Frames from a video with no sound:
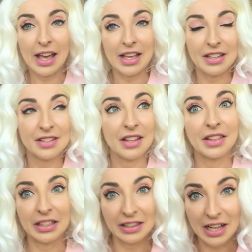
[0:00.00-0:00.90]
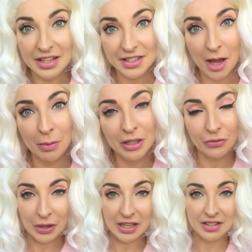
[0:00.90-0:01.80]
as the last couple
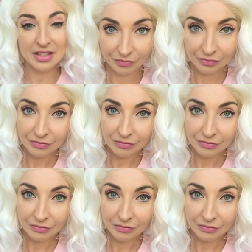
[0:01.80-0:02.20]
of weeks.